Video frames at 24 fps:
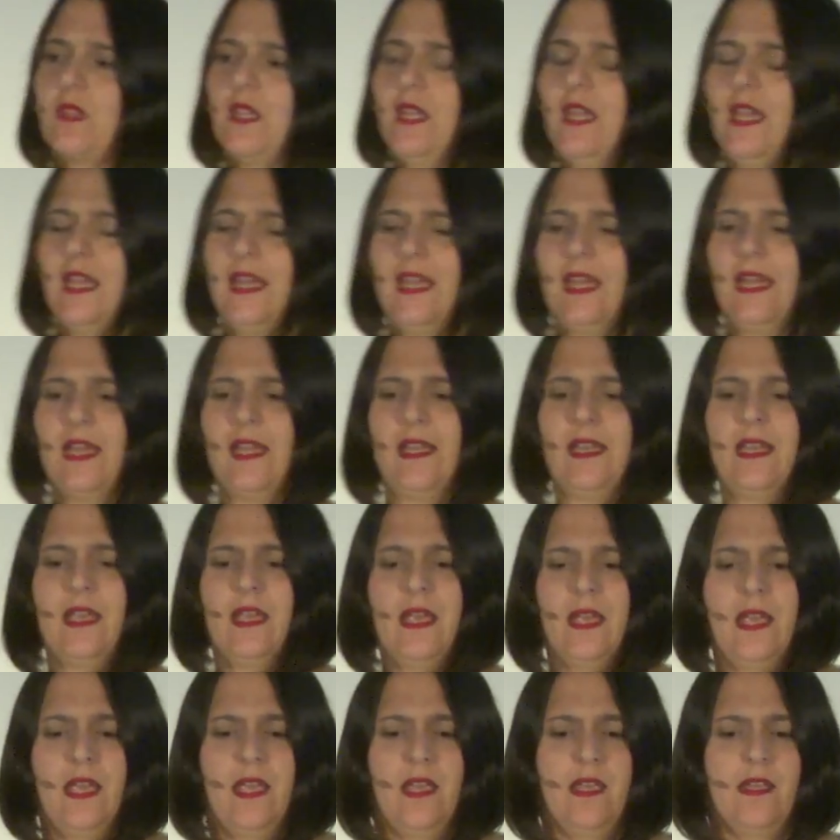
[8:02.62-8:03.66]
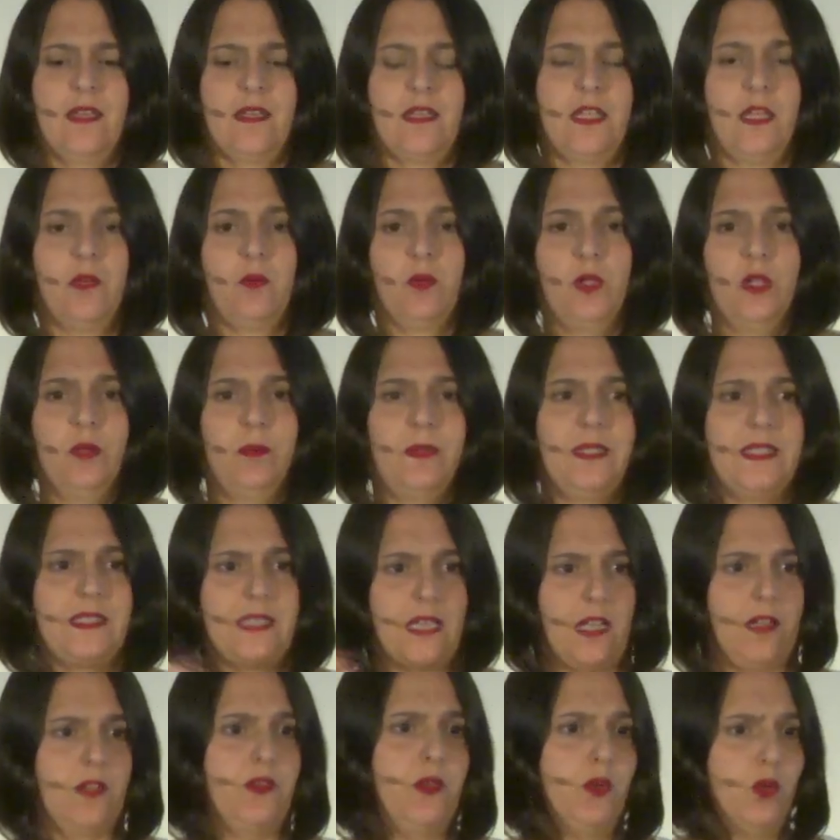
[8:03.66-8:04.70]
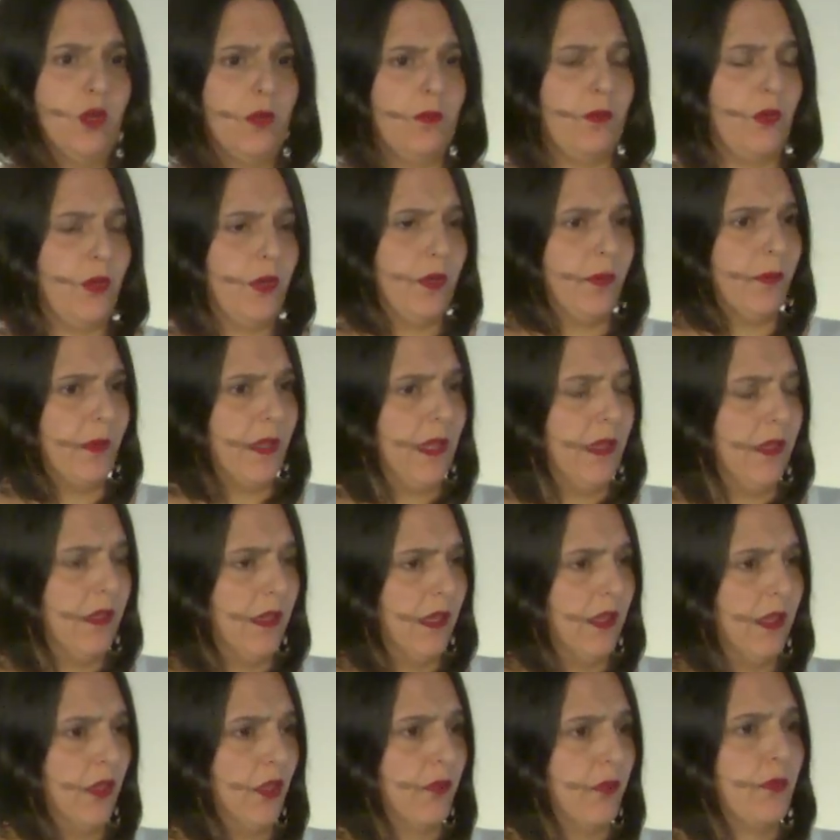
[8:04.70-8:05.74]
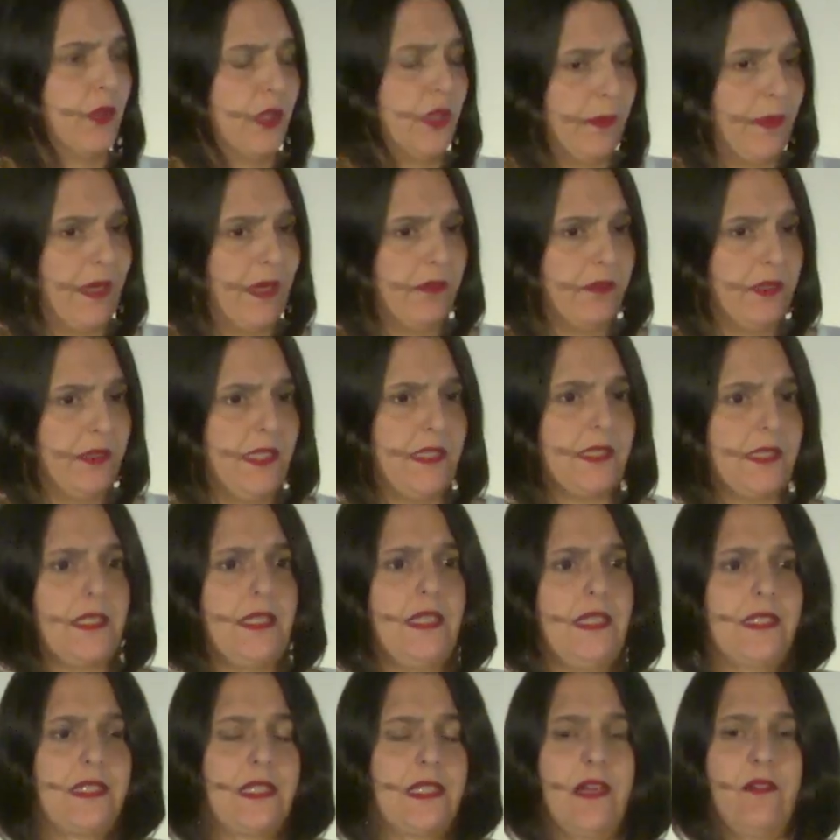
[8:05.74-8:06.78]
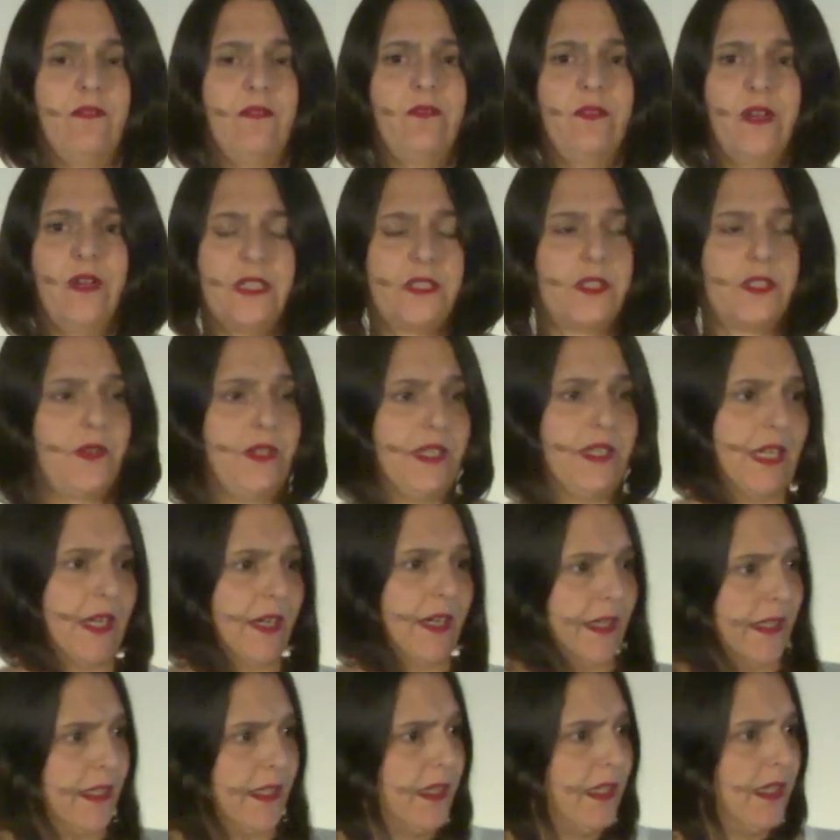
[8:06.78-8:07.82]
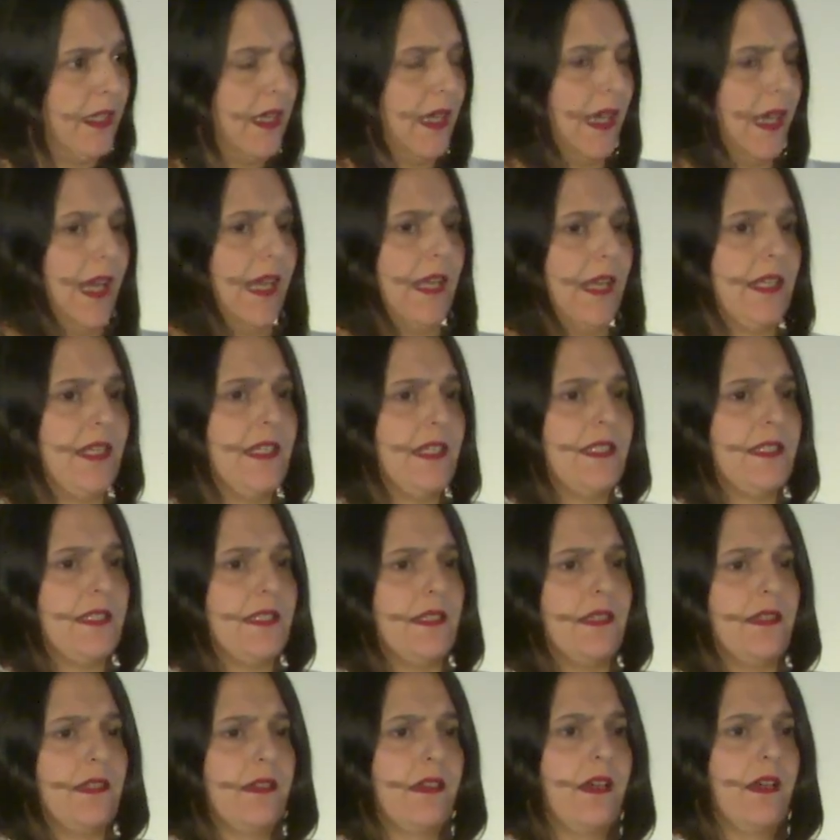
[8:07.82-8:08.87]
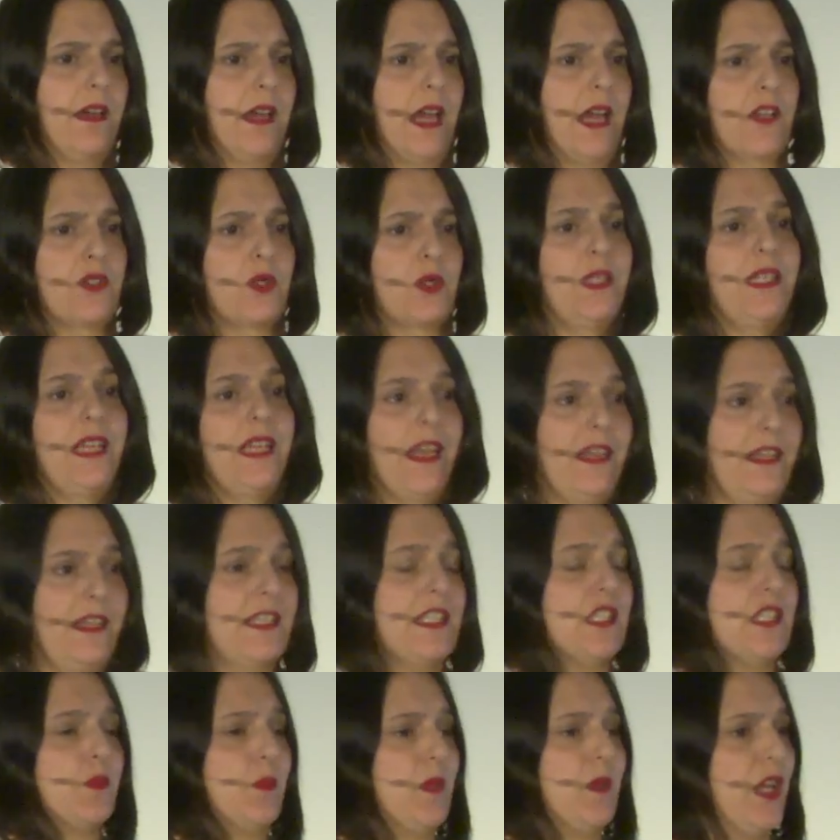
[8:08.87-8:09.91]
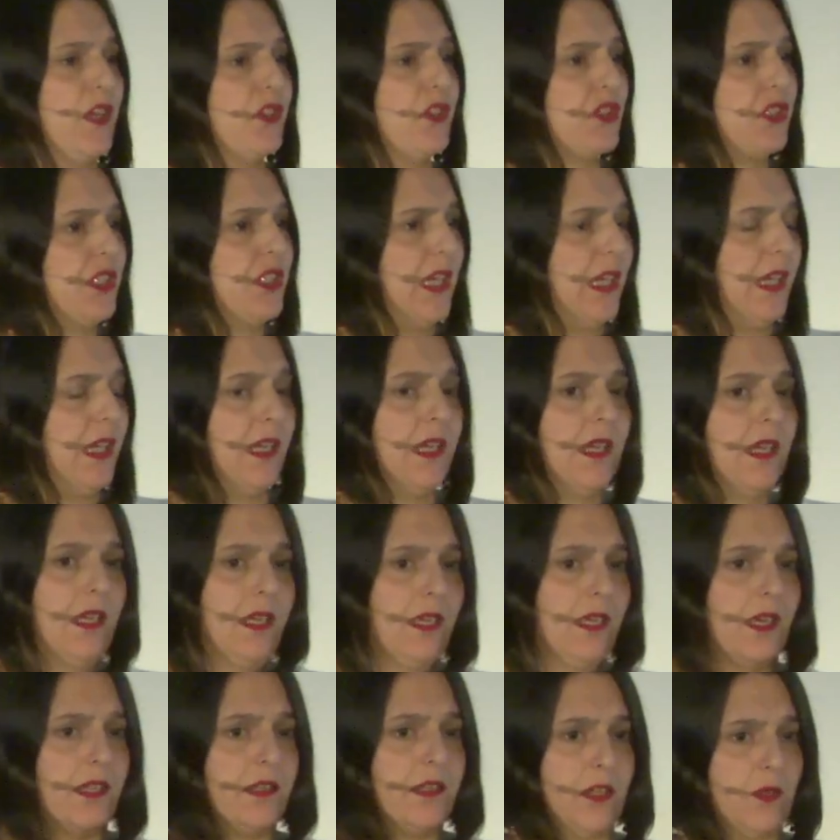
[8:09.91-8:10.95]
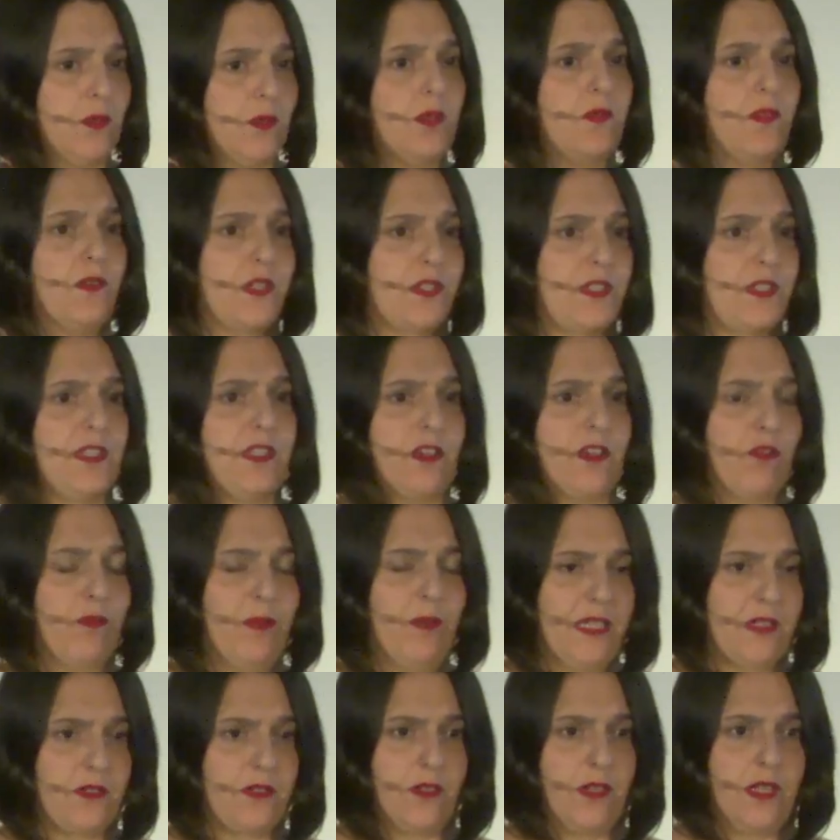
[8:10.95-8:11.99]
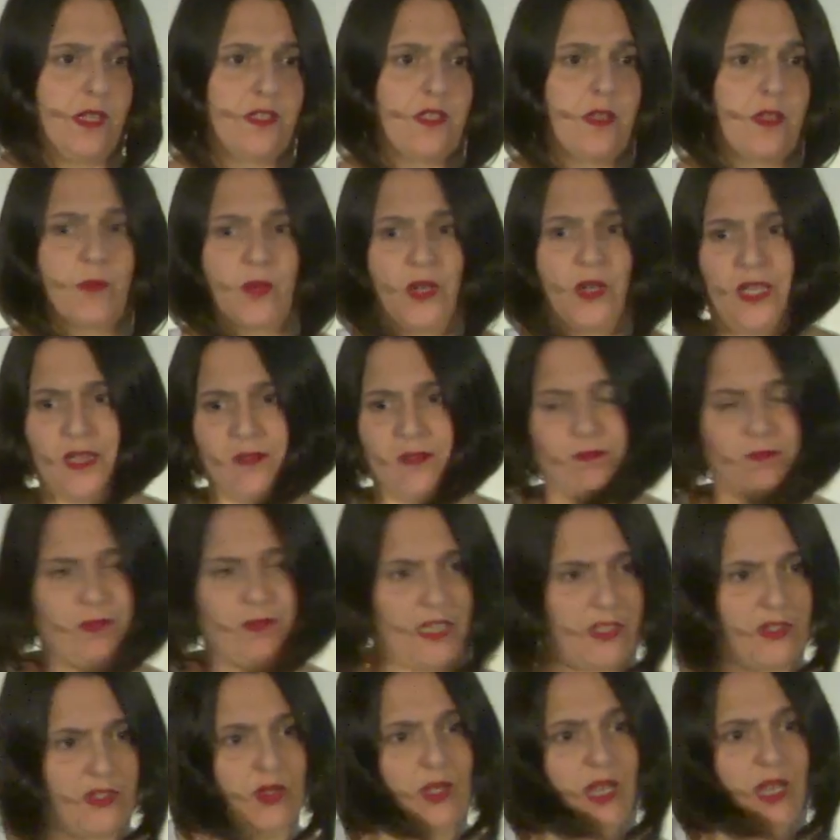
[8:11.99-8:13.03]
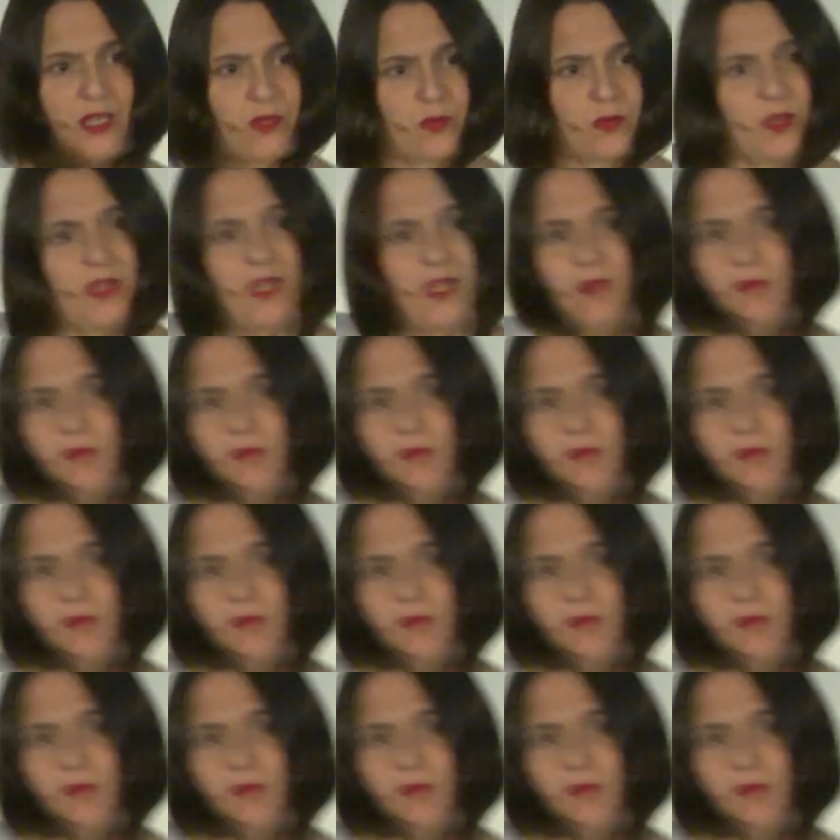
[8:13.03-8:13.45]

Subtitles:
and he will be telling you a lot more about this. He's a veterinarian, and he's actually getting his PhD at the University of Minnesota. So I'm going to let you guys with